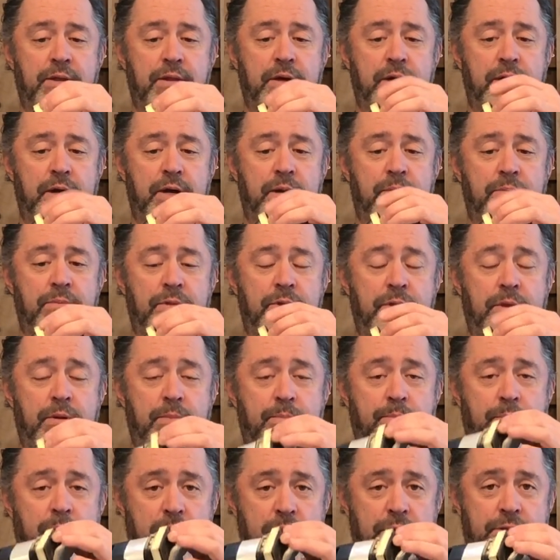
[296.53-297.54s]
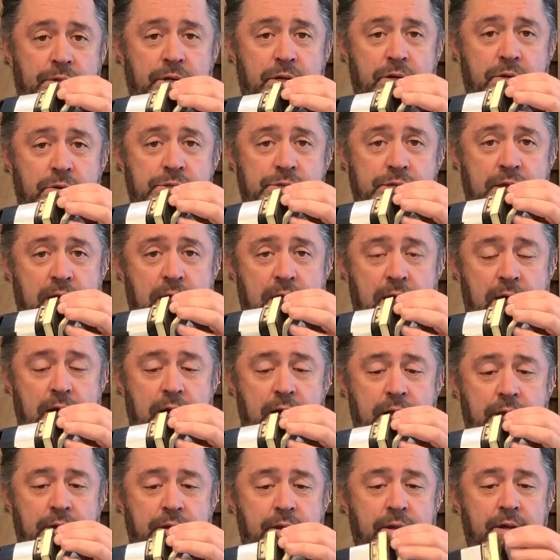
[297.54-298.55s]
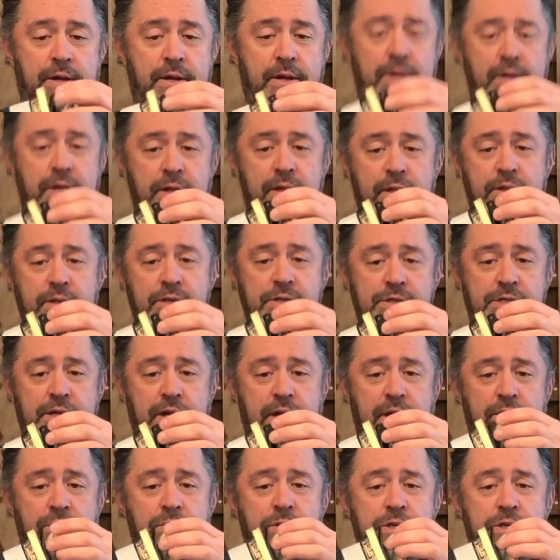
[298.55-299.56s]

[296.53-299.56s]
the part that goes on the sander